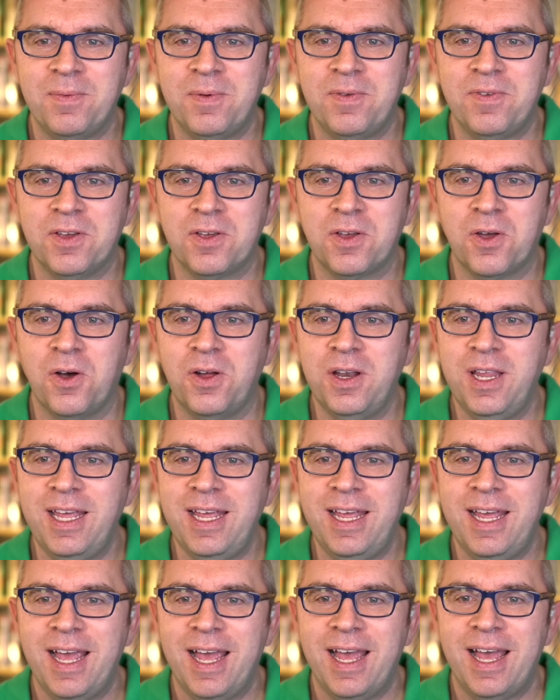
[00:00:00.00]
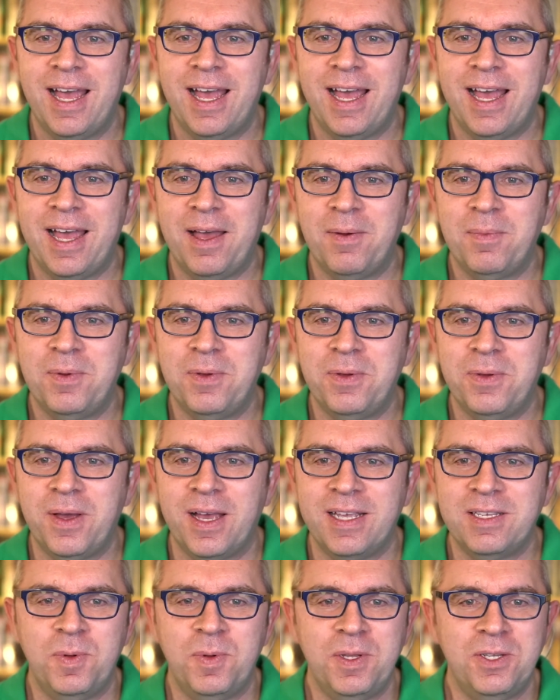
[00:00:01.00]
We've got Connie,
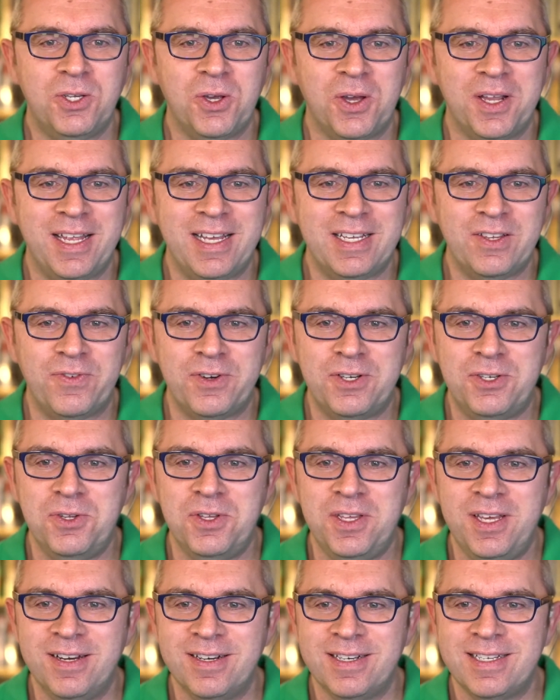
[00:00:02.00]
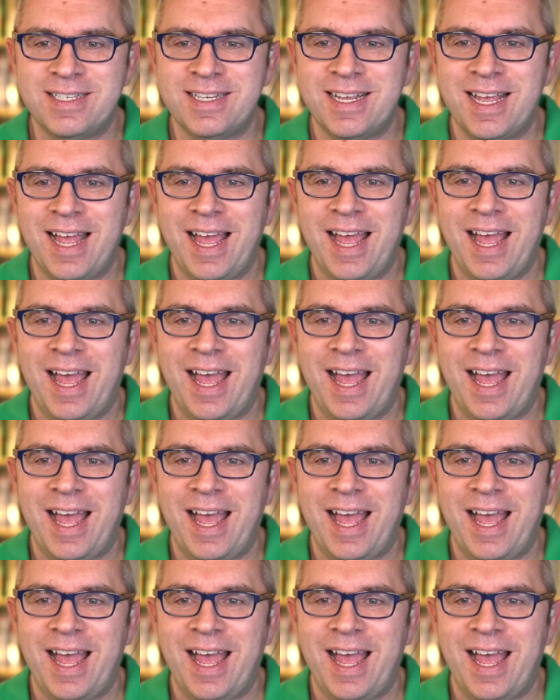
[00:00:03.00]
who has been joining us for 2 years.